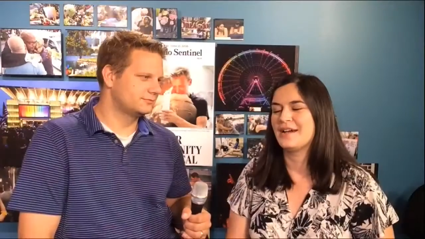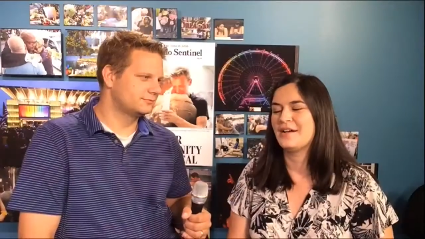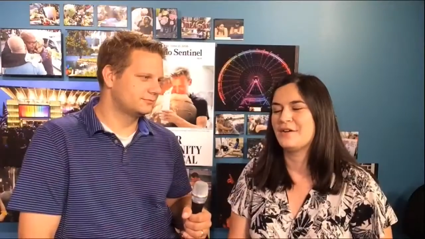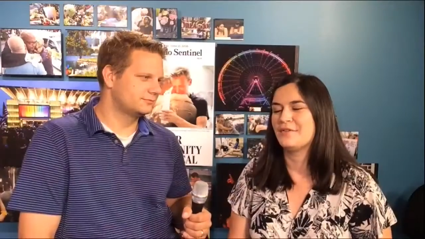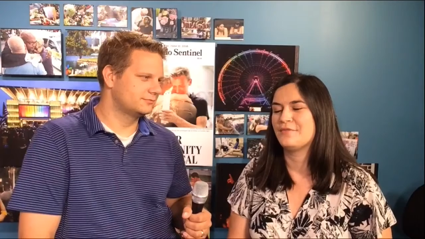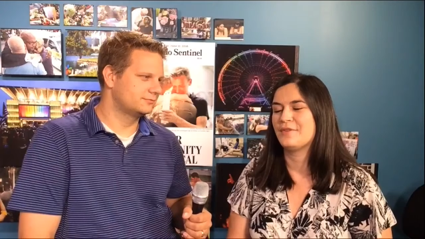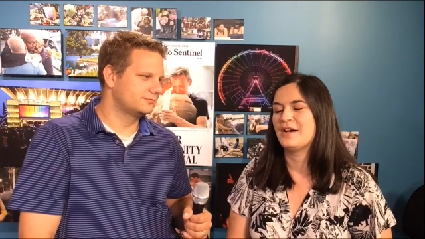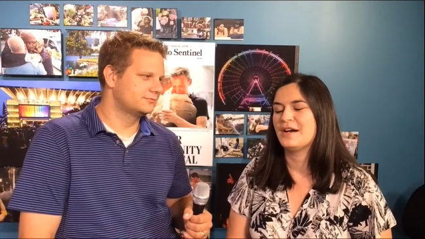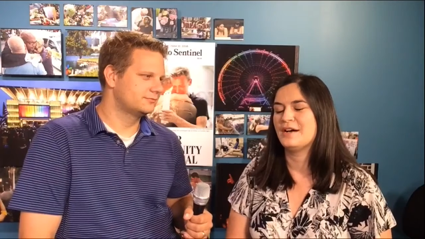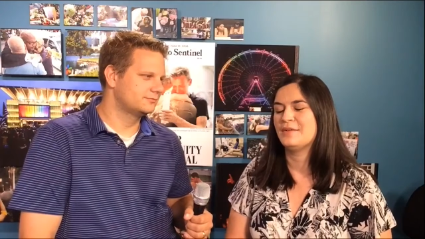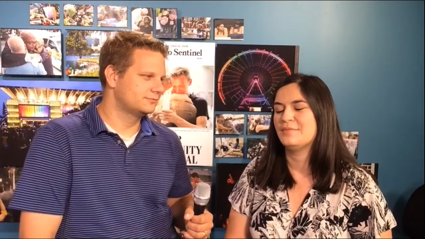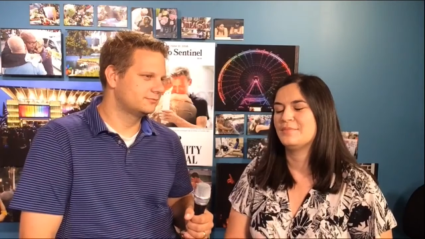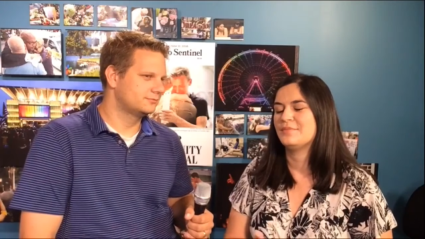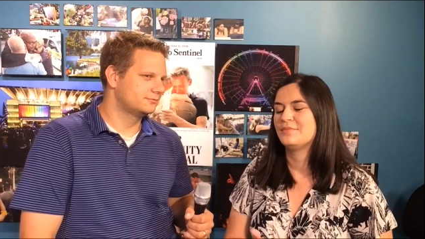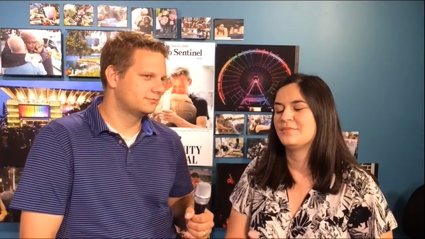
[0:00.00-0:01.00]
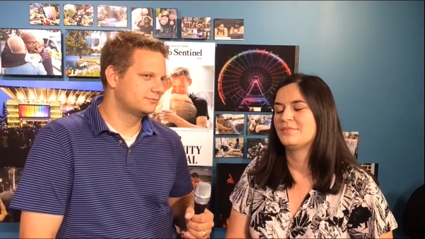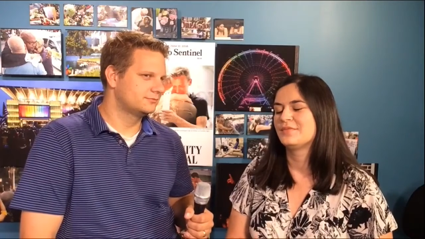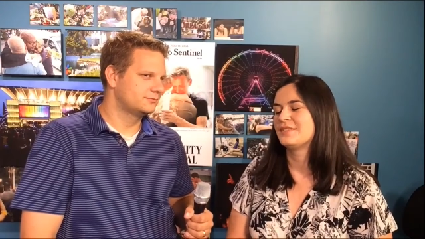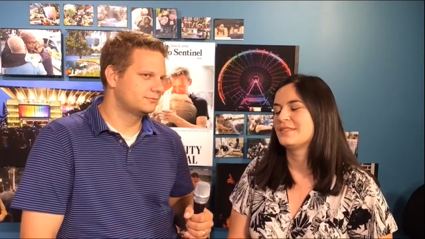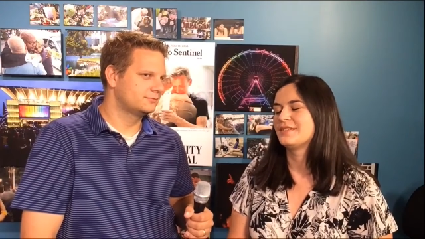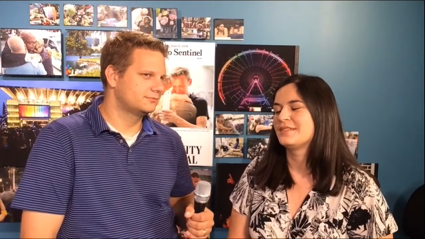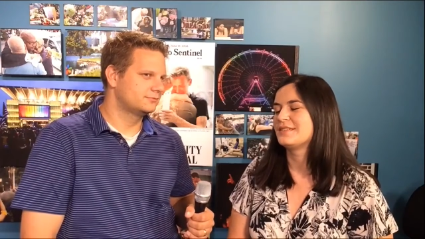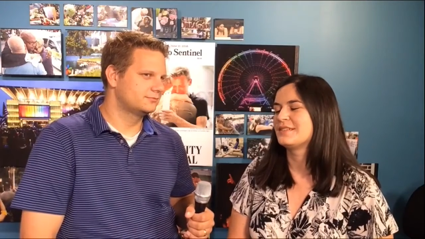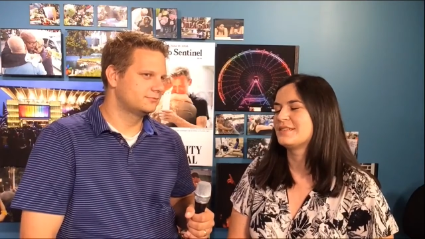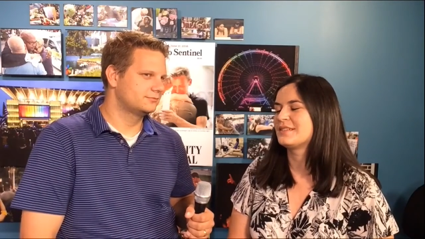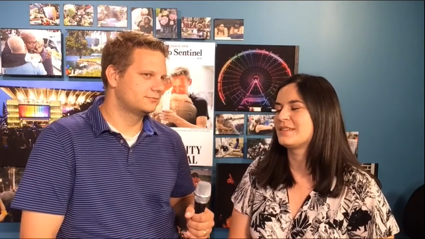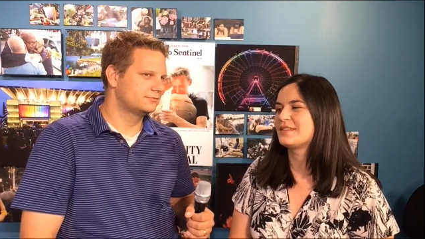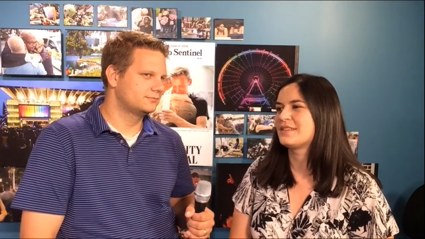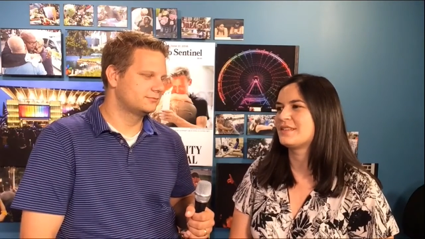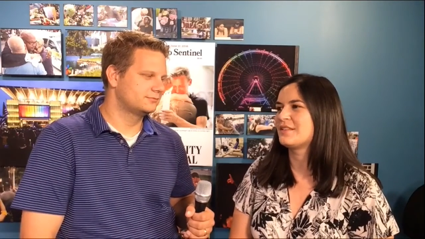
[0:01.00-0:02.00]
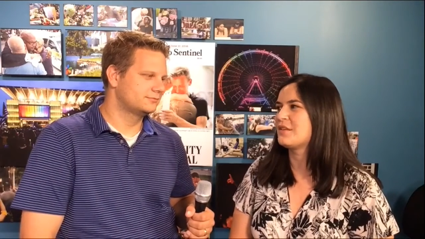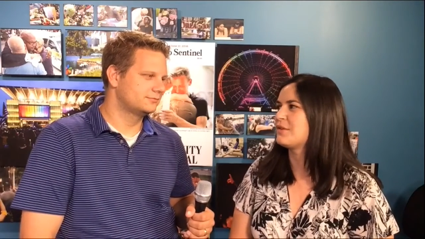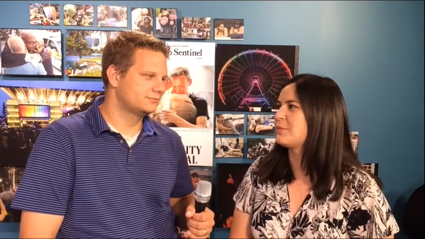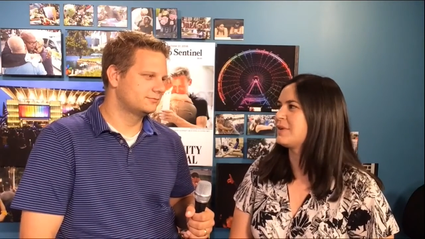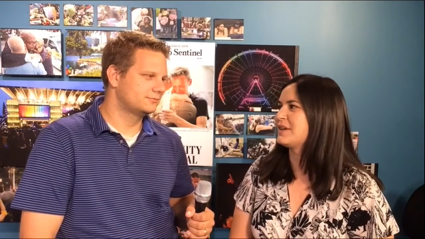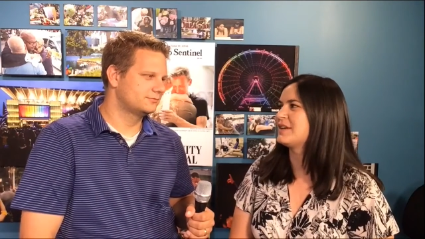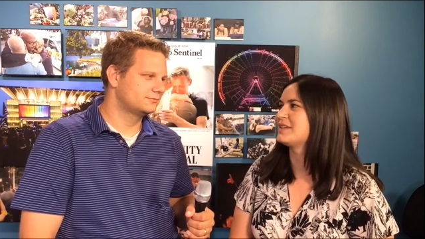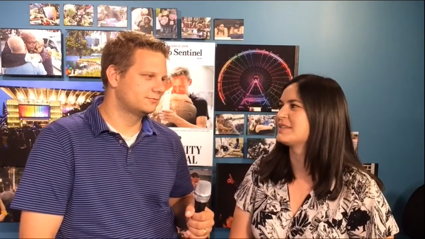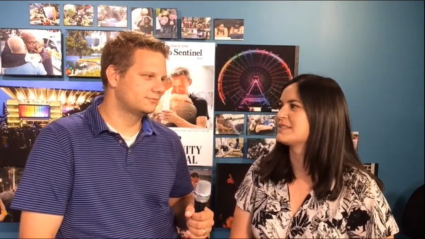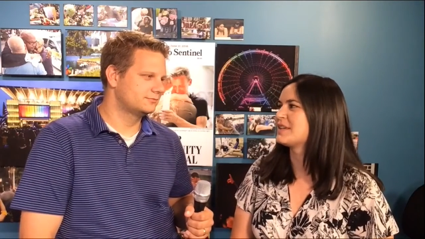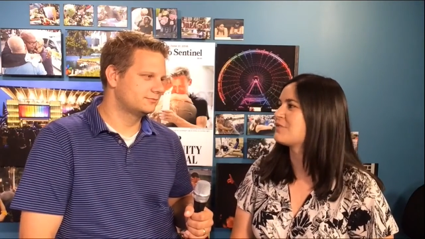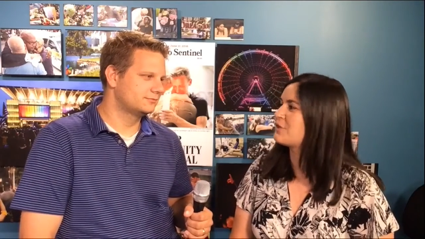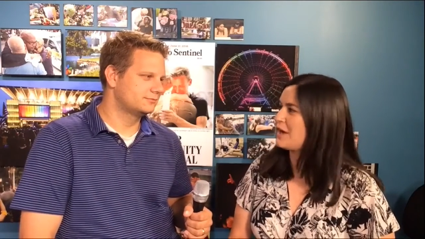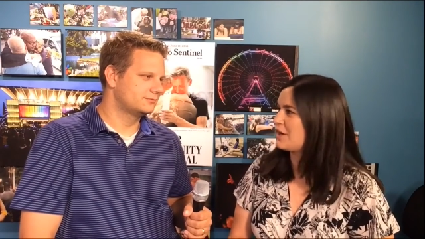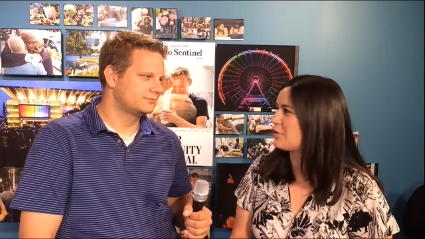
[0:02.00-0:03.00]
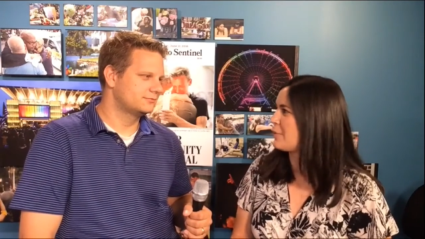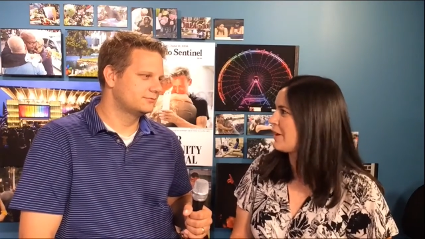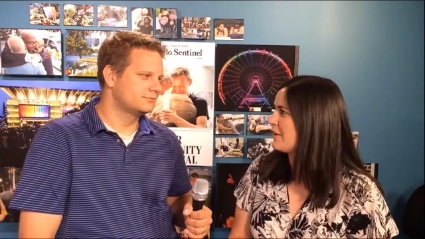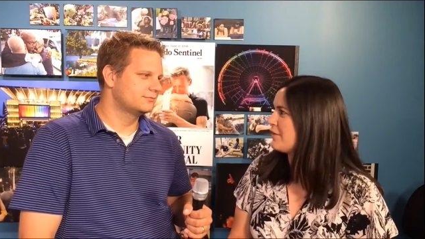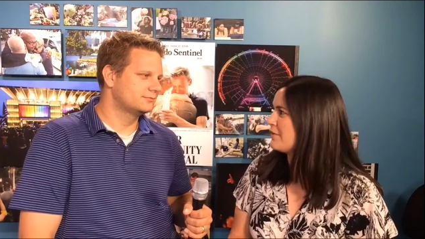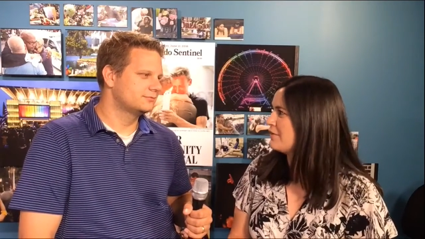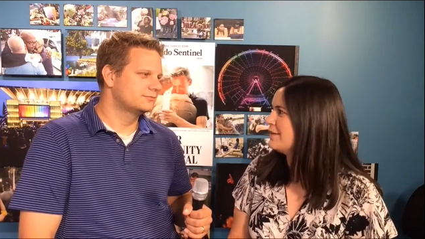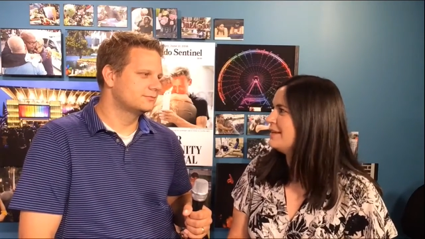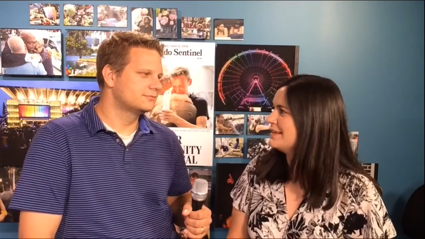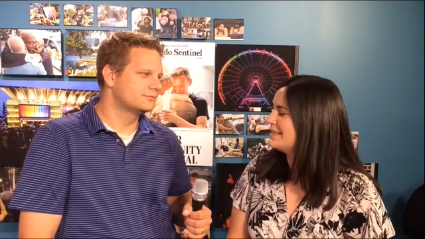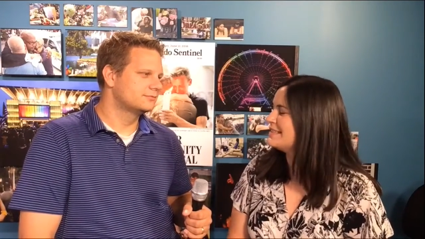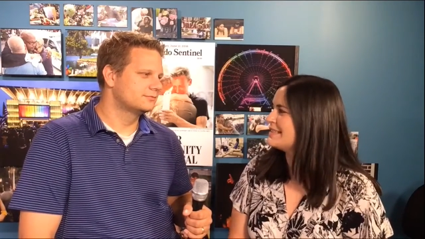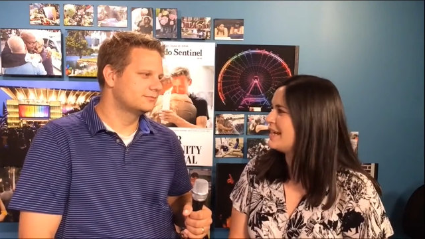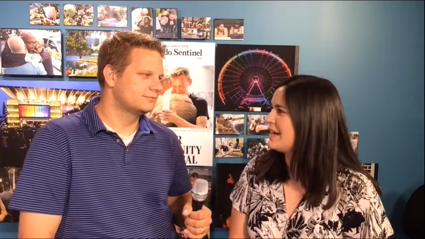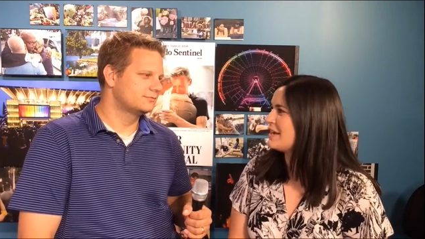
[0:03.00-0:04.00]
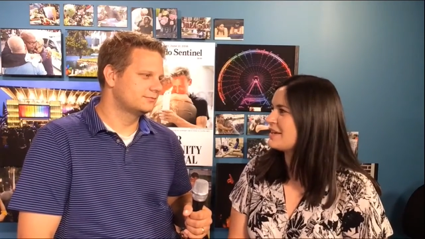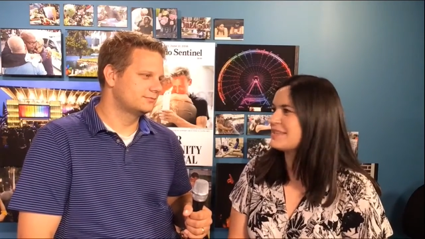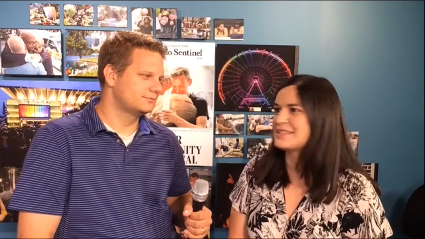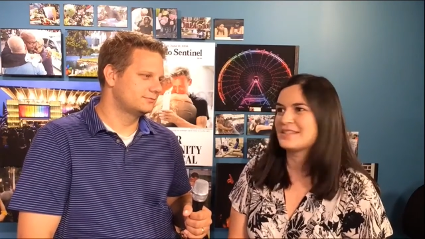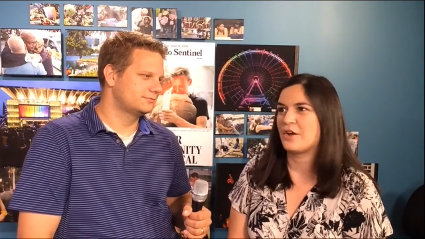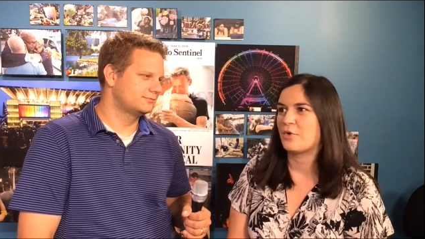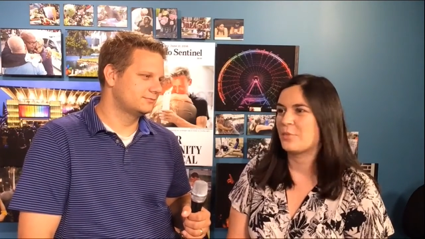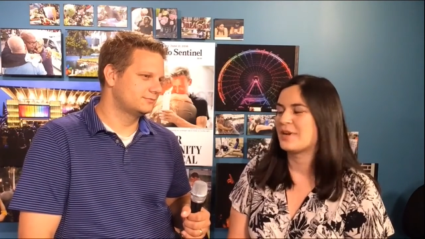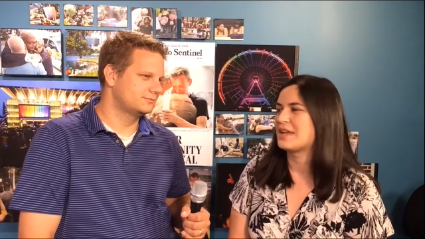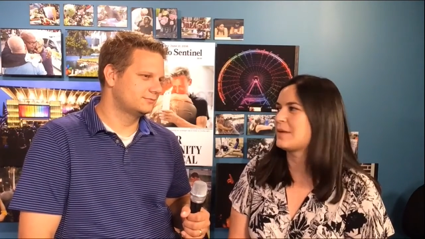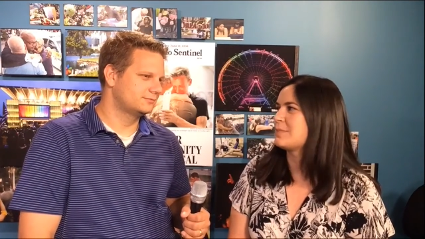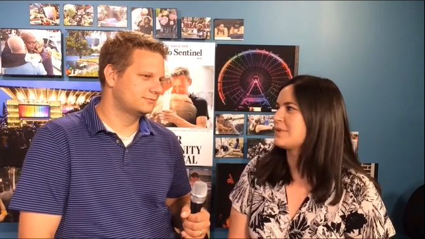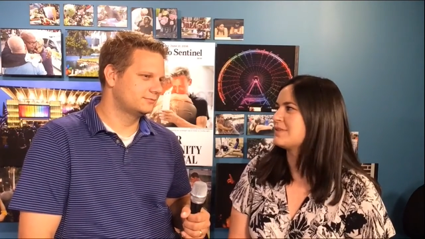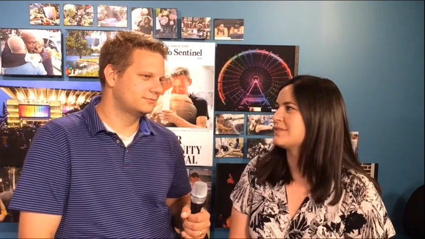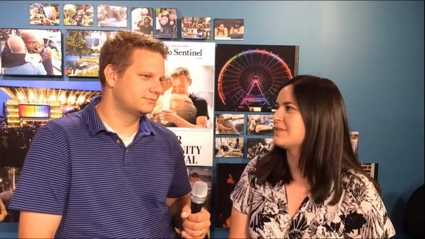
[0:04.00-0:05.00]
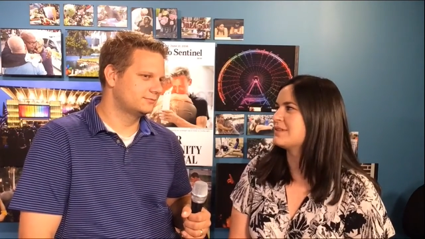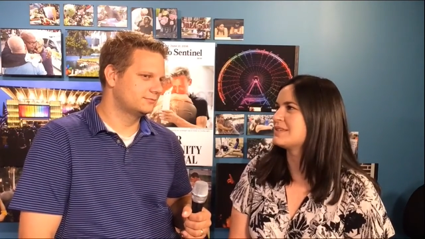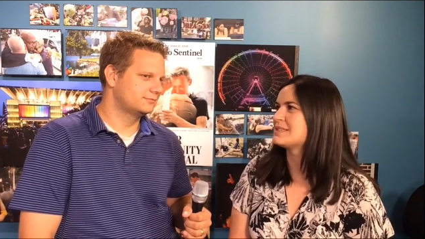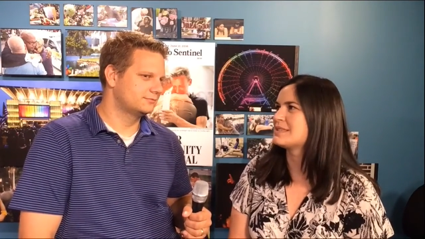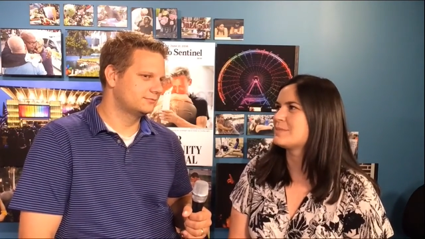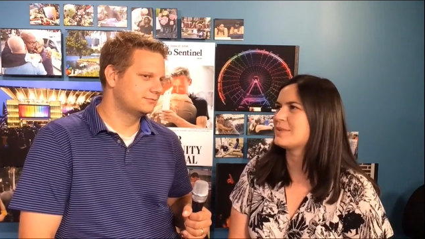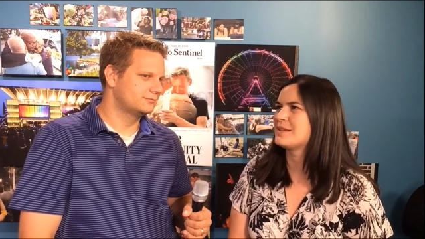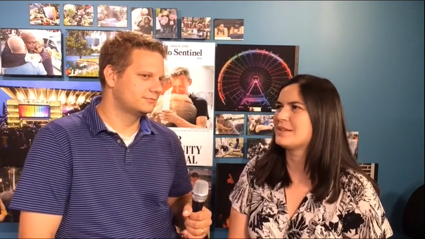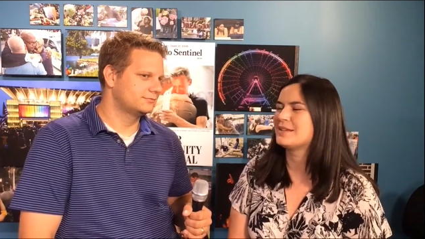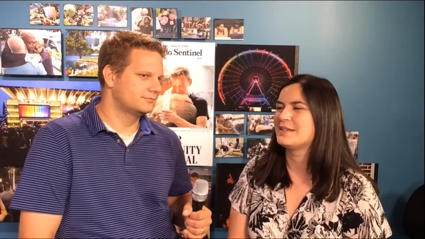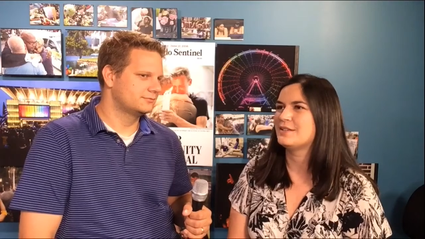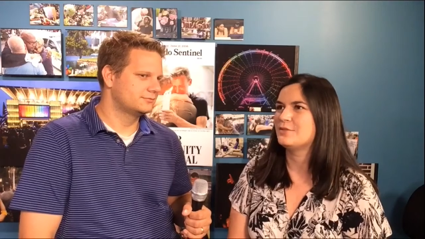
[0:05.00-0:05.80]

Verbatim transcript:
Speaker 1: of. Um, oh my goodness, of Cracker Barrel uh, is opening up in Kissimmee.